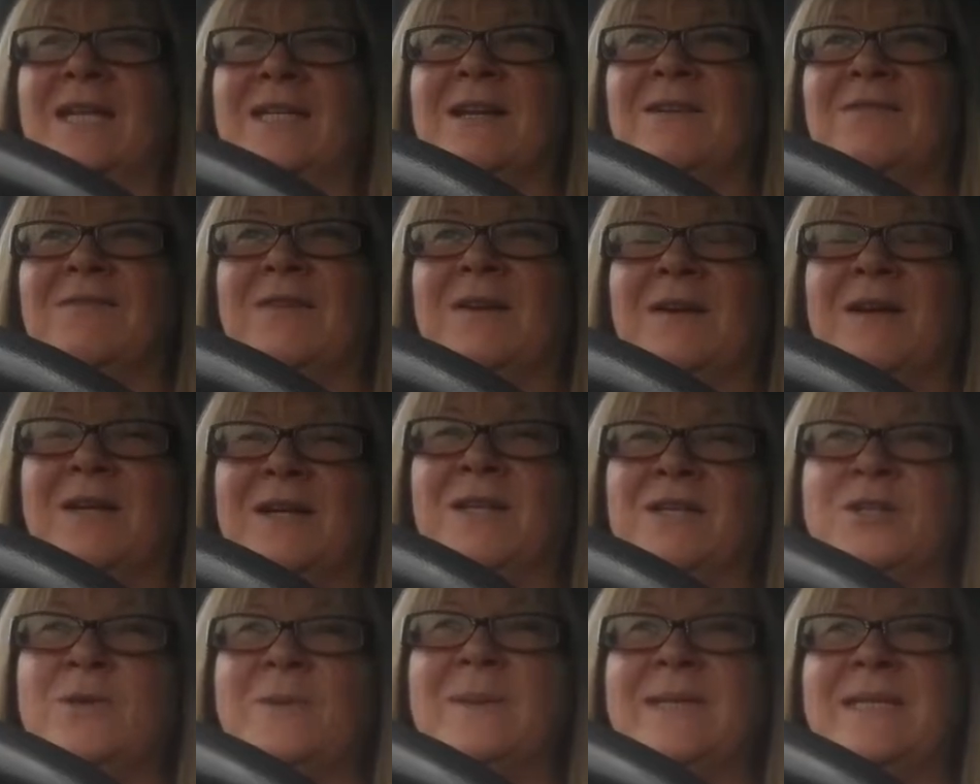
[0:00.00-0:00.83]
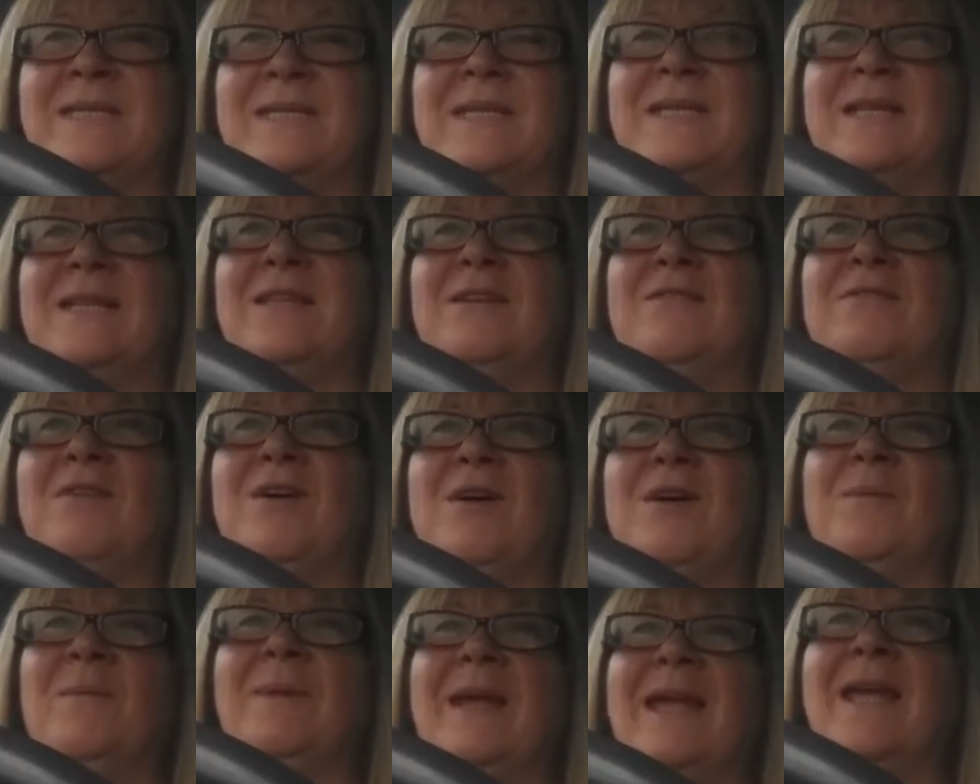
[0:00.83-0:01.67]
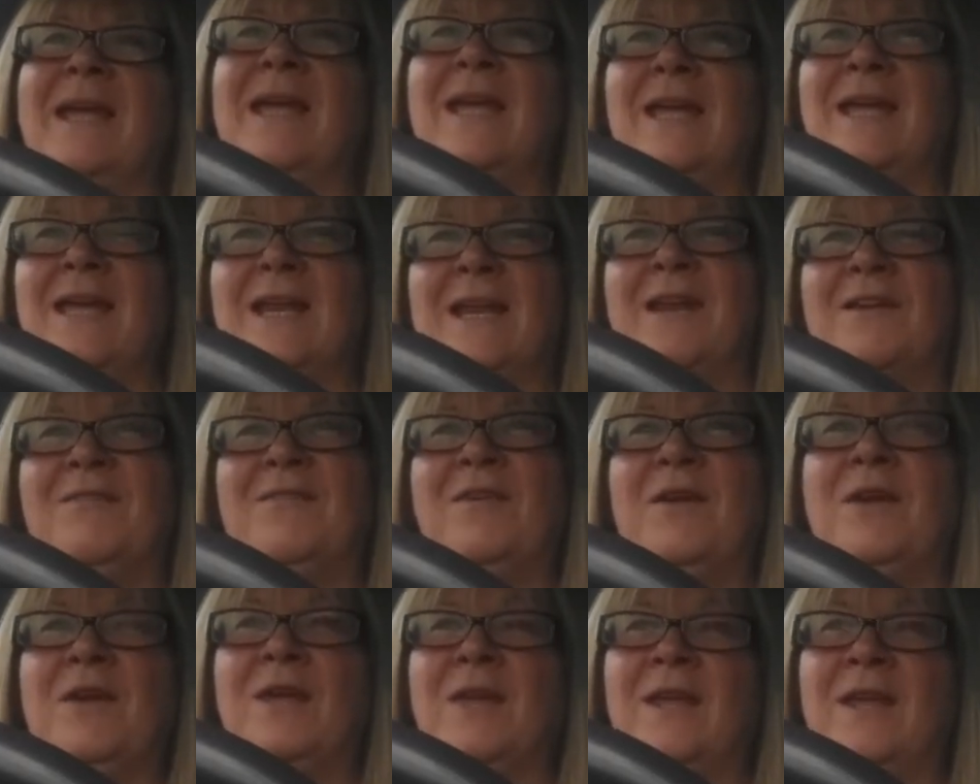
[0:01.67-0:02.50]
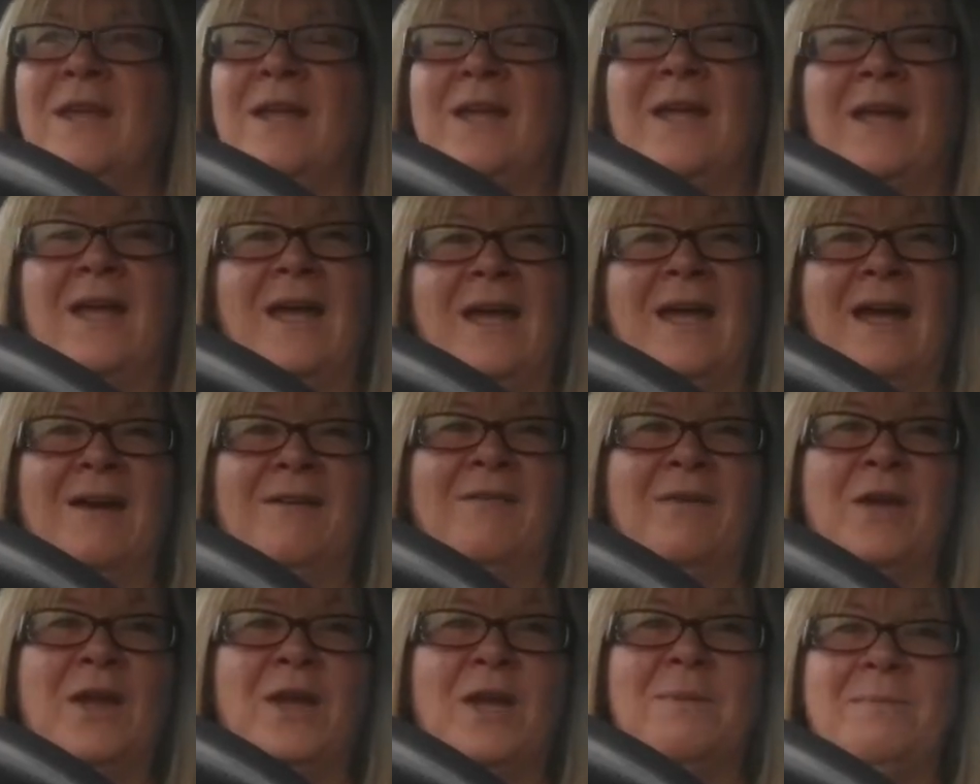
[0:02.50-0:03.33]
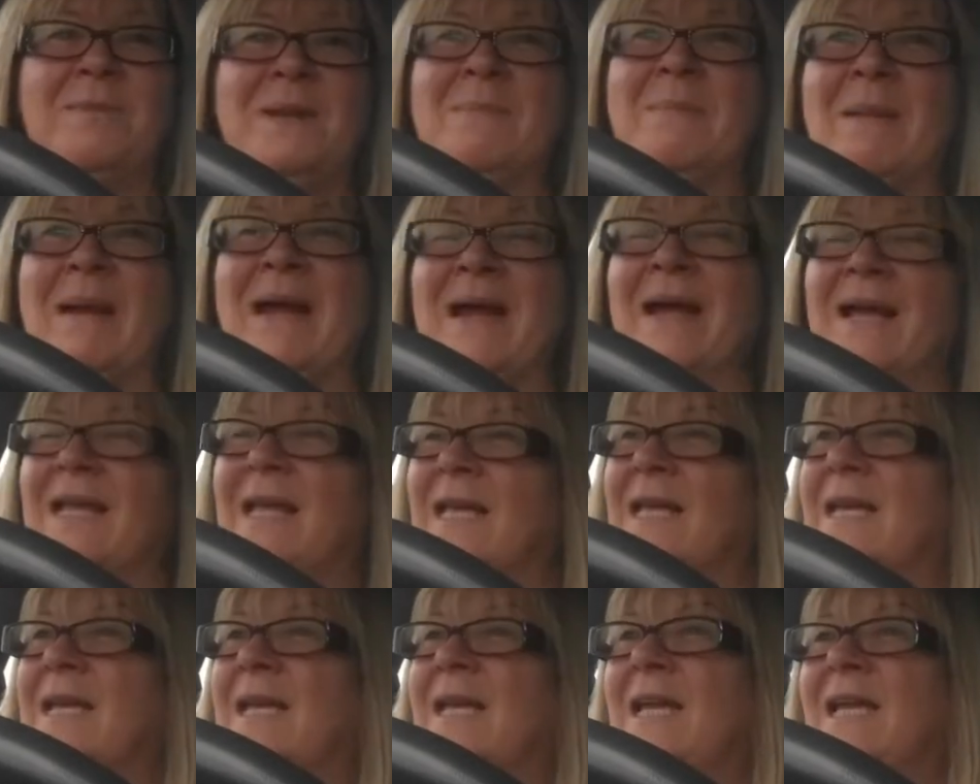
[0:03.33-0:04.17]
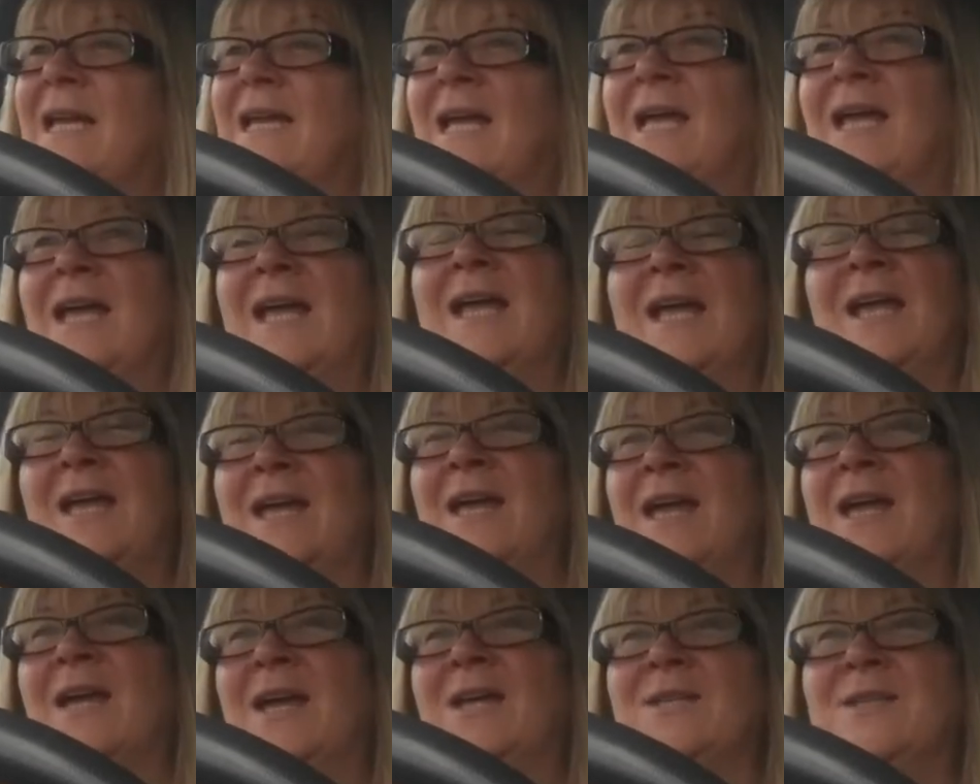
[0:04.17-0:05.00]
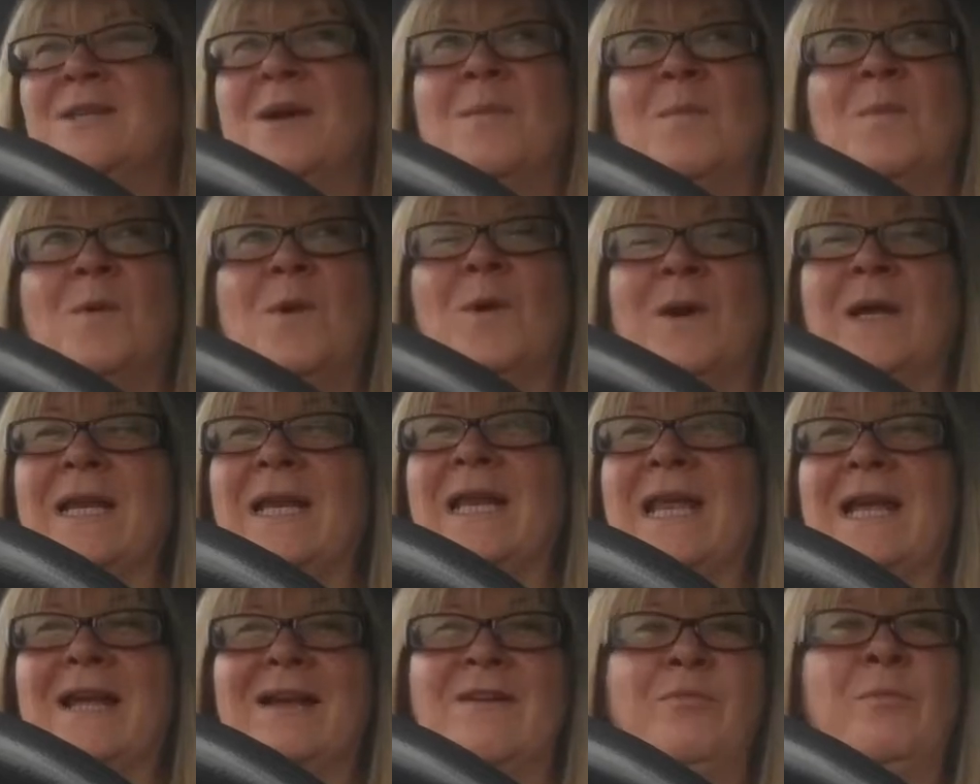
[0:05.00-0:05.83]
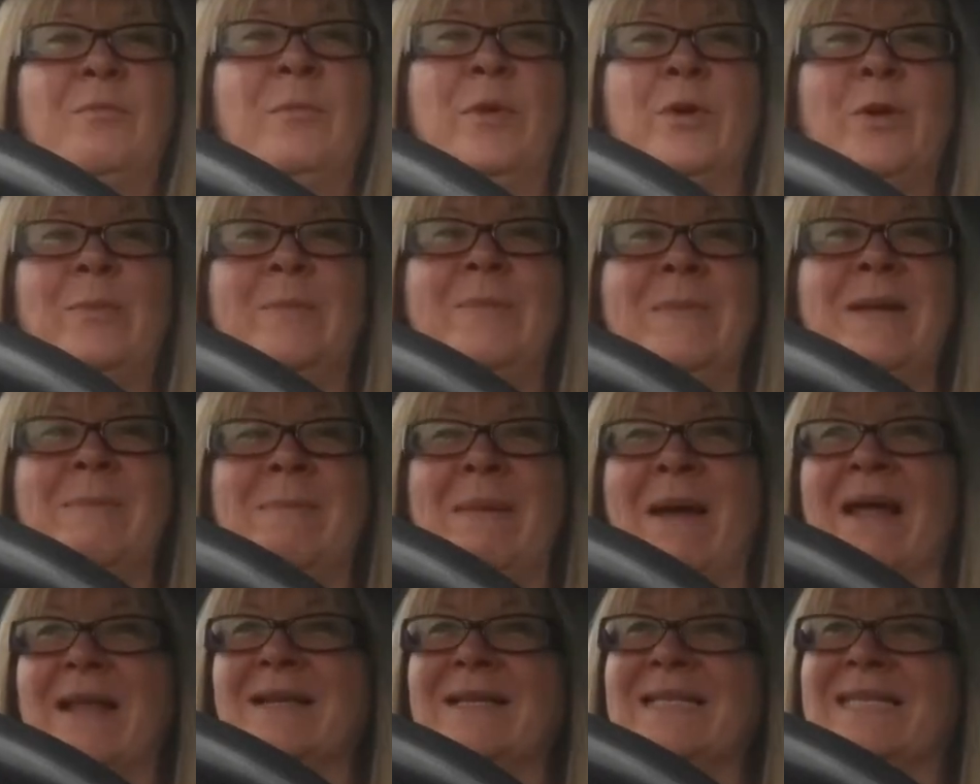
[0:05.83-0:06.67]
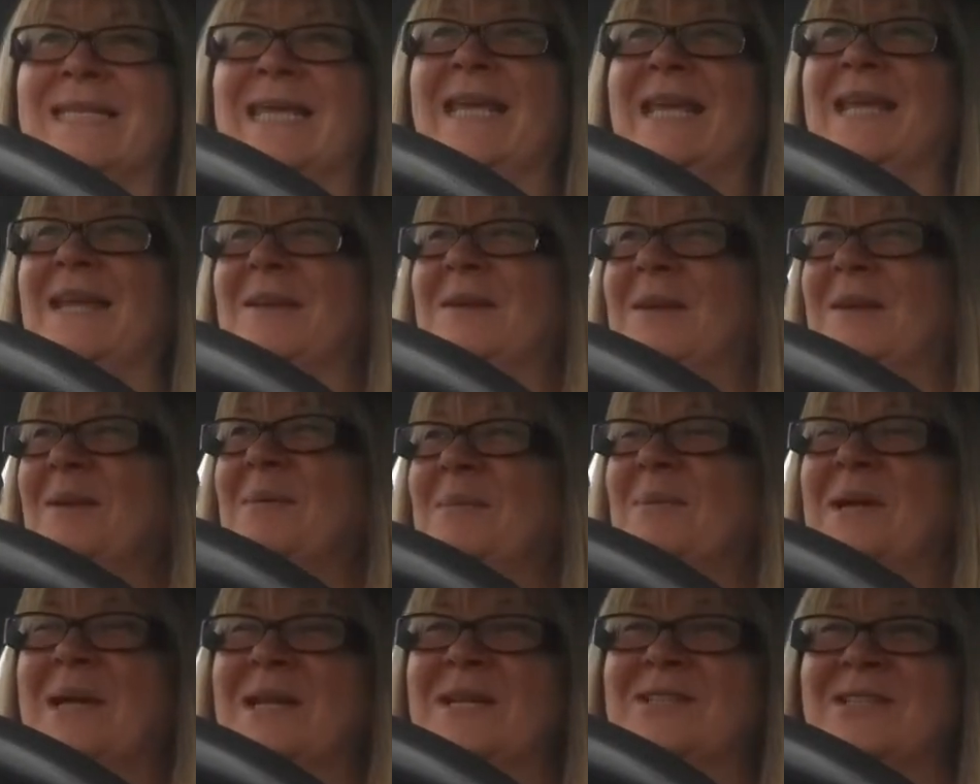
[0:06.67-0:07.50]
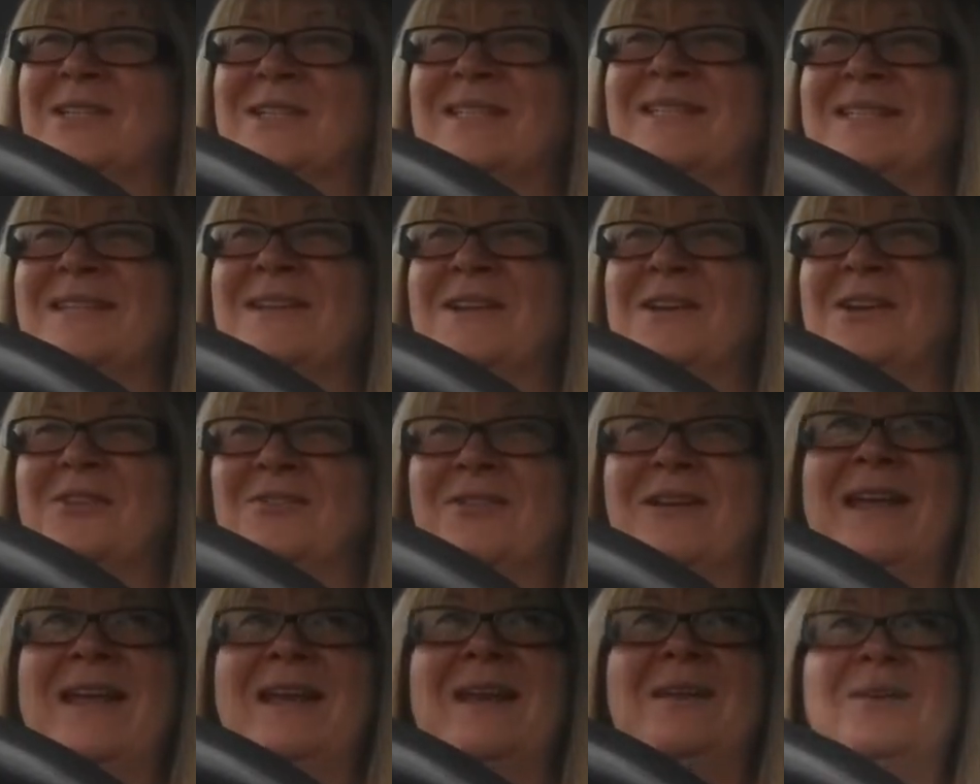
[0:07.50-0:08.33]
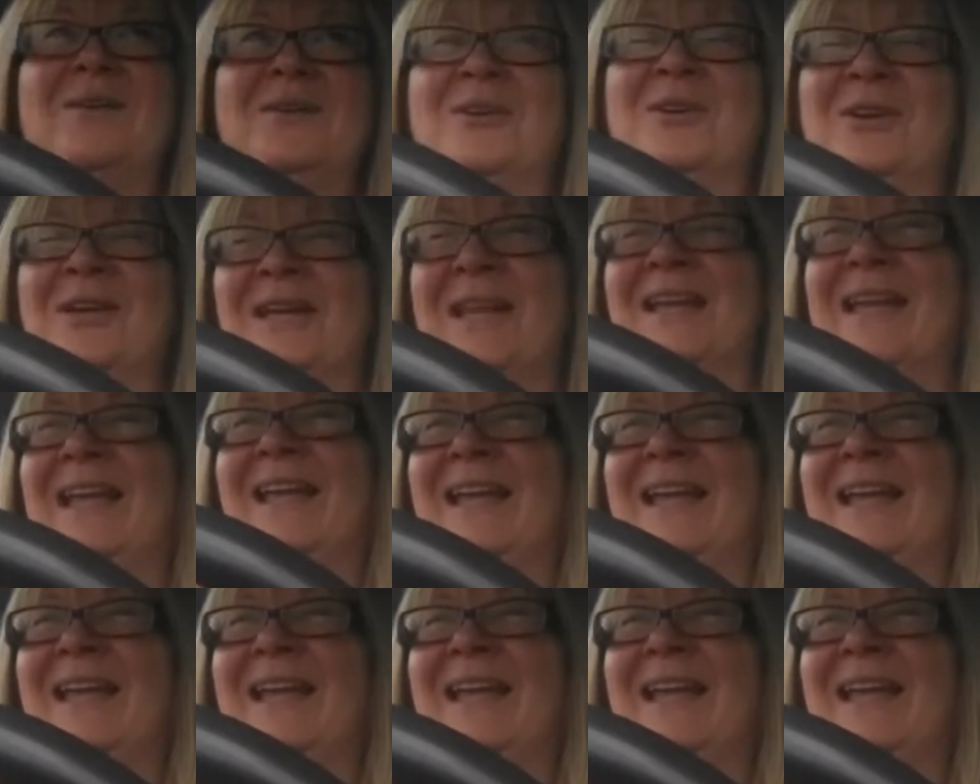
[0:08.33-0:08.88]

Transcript: and I've twisted the wrong way, and I've hurt me back, so I'm walking like I've pooped me pants, which isn't a great look,